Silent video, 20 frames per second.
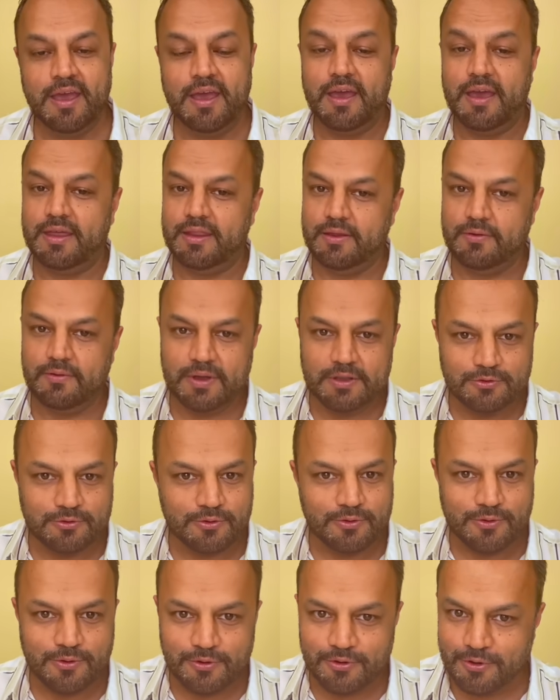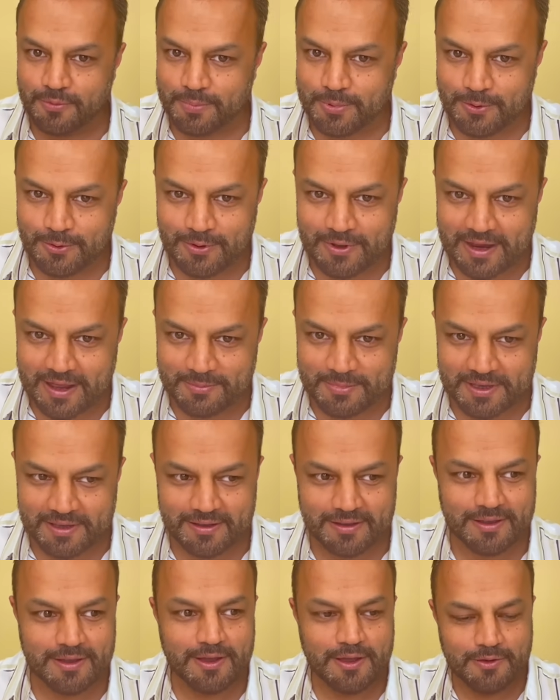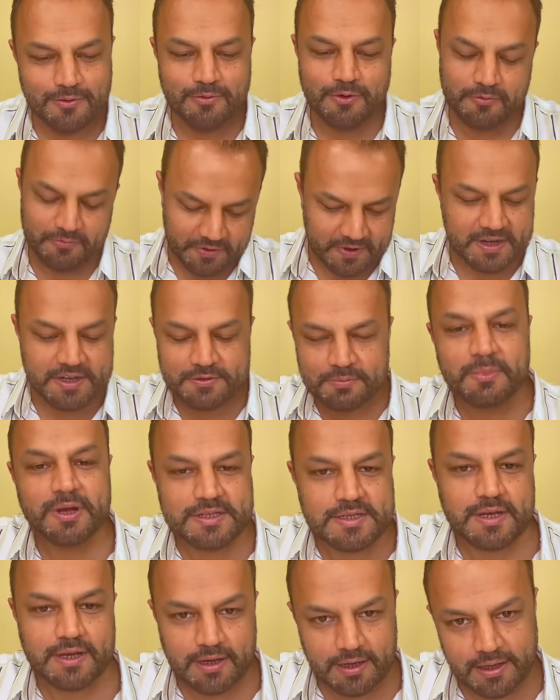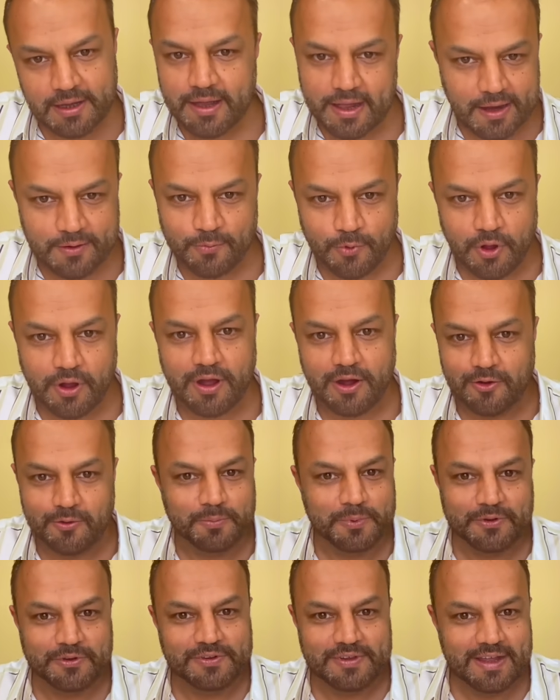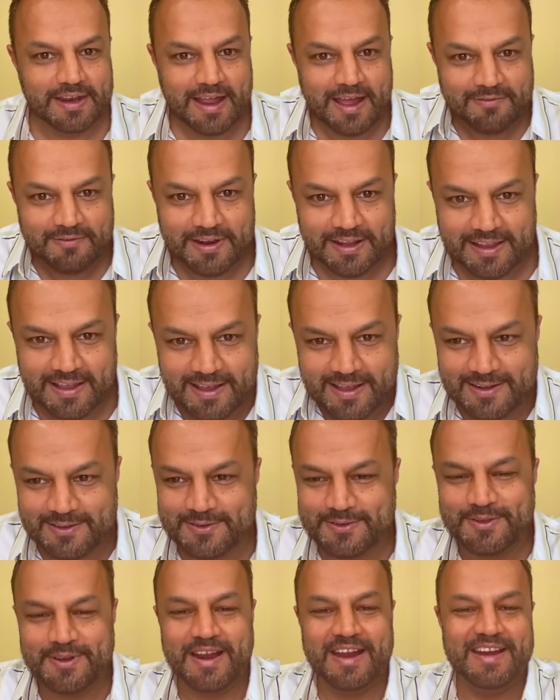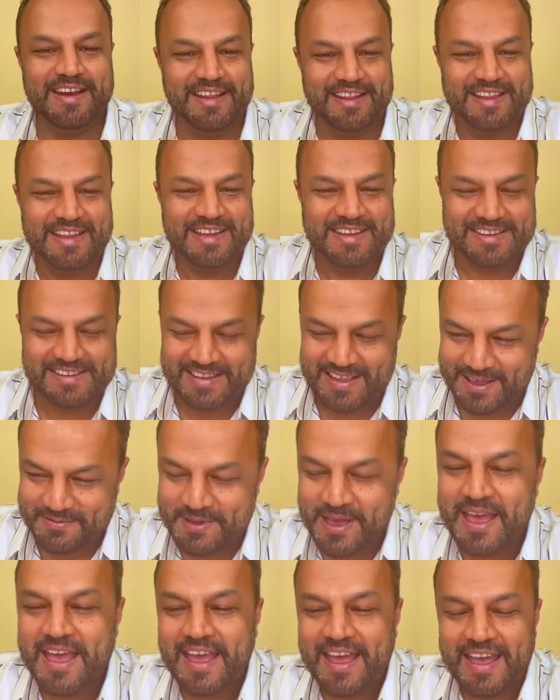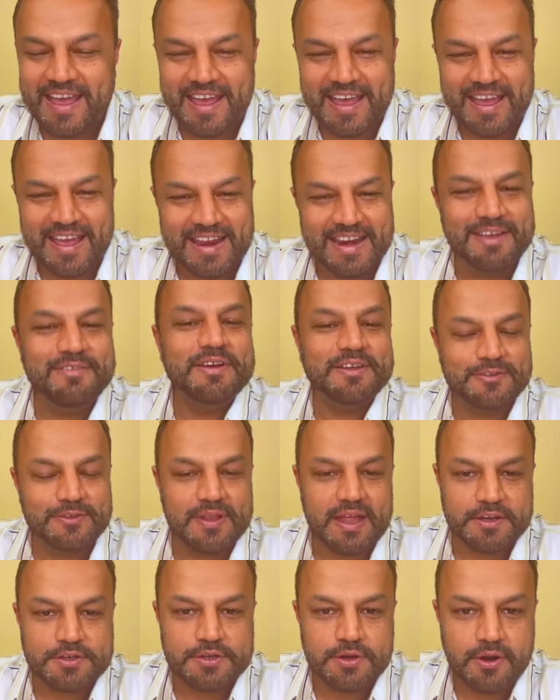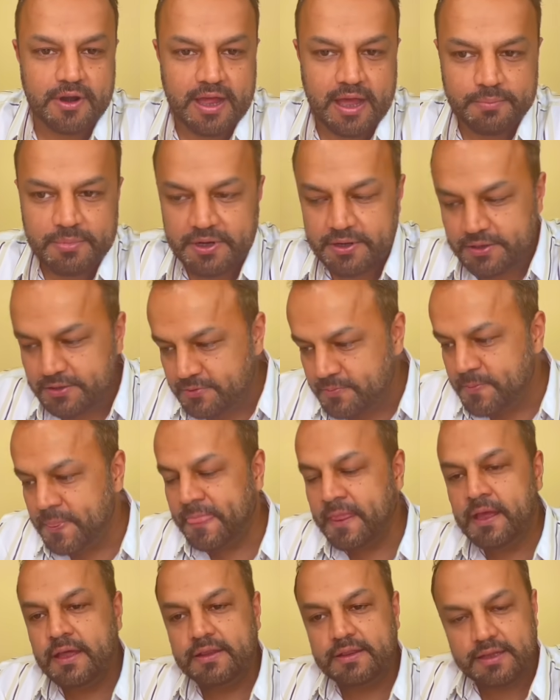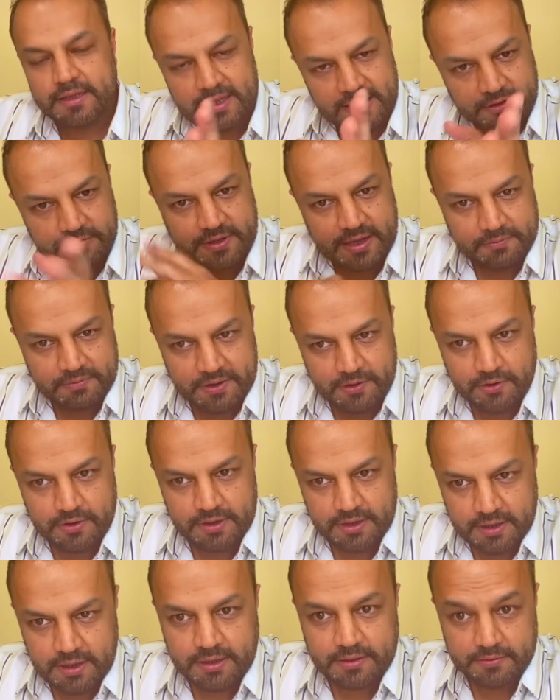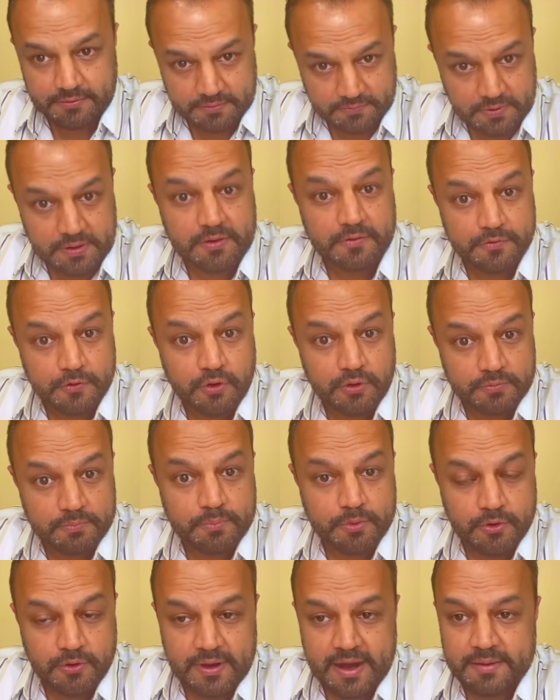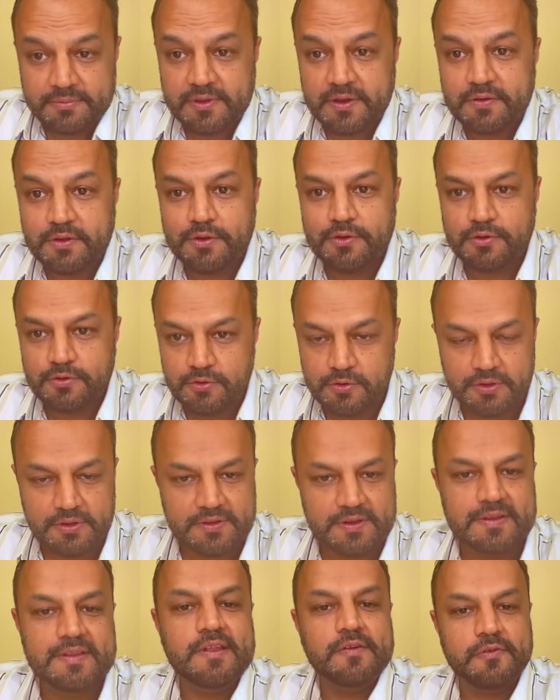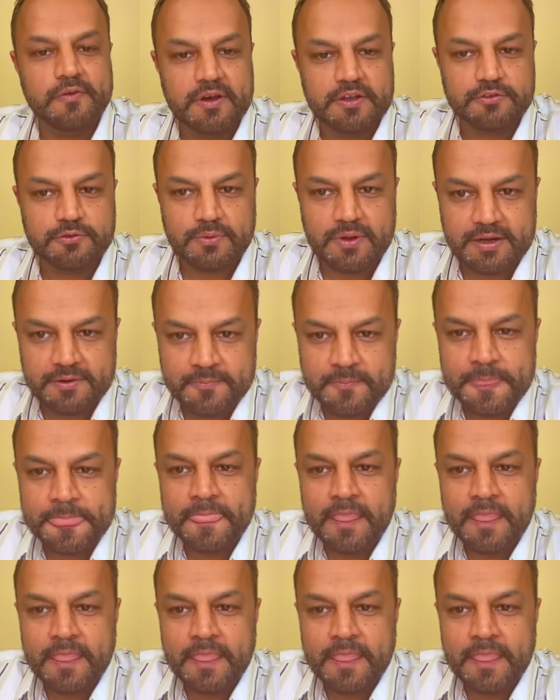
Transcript: And the ones who don't know programming would finish much earlier and walk out because they'll have nothing else to write in the exam. Anyway, so that should not happen to you. The things that we're going to learn, the 4 programs that we're going to do, this is the first one.